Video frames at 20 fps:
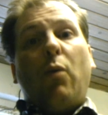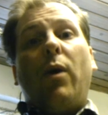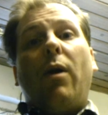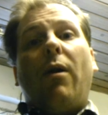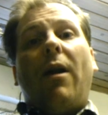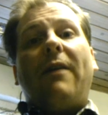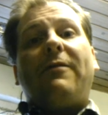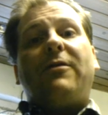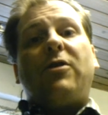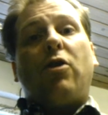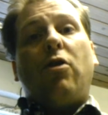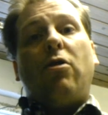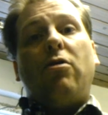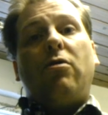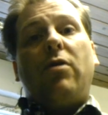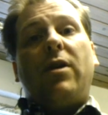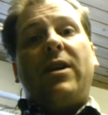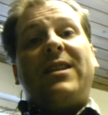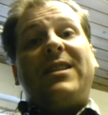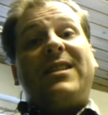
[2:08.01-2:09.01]
We'll have to
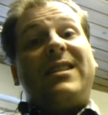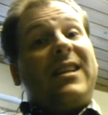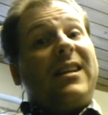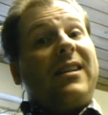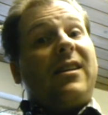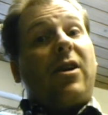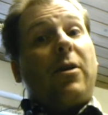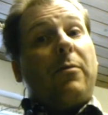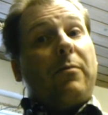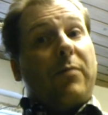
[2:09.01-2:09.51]
go and see the